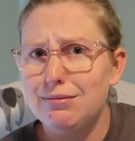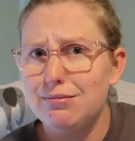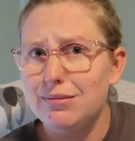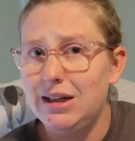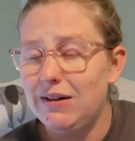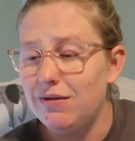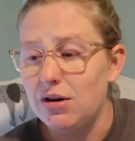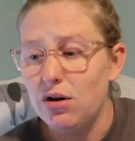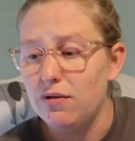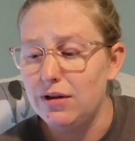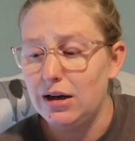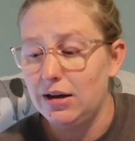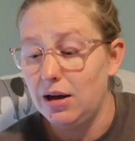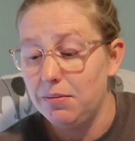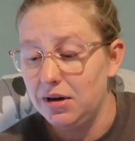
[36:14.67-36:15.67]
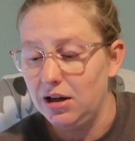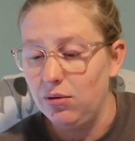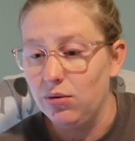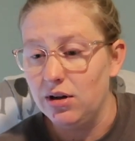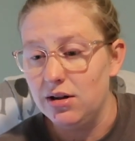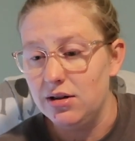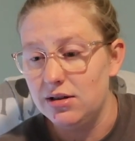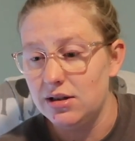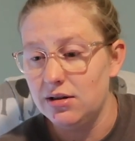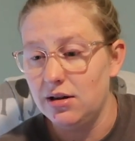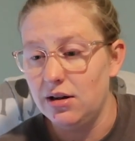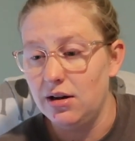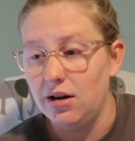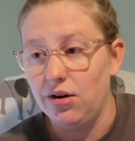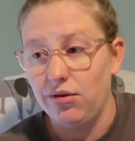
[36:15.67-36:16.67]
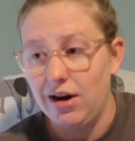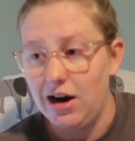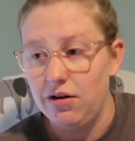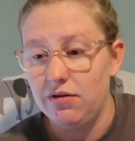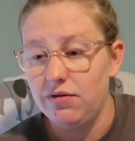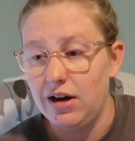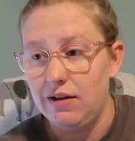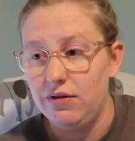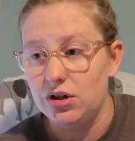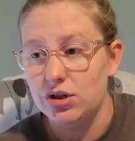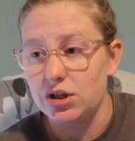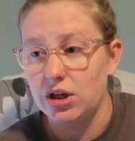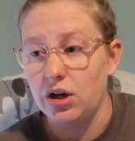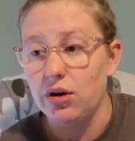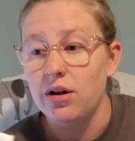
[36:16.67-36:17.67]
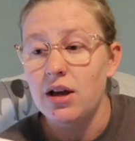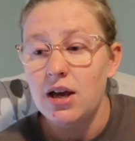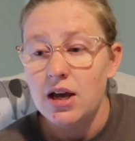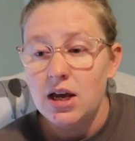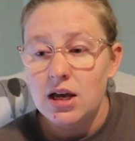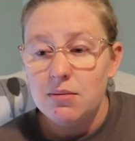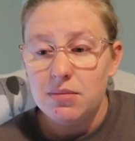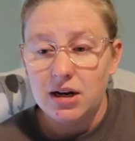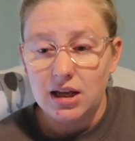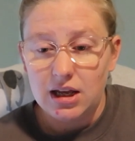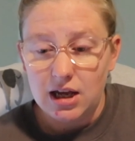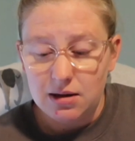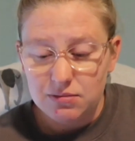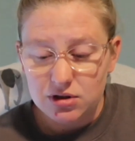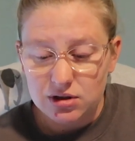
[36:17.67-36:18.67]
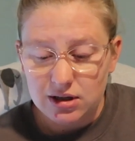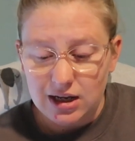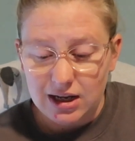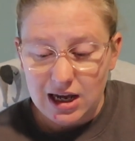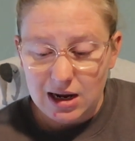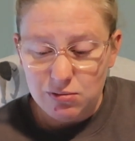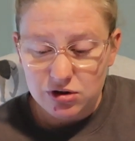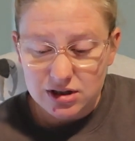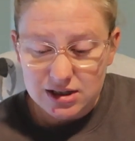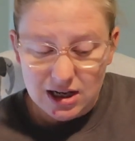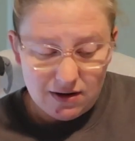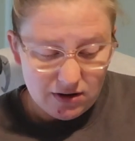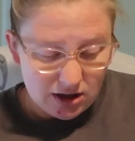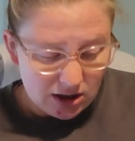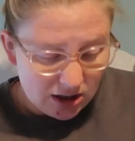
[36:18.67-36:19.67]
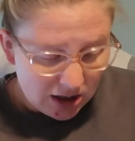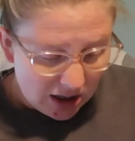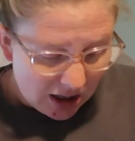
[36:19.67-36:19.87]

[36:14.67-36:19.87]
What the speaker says: don't even know if that company was around 5 years ago, but it came with 7,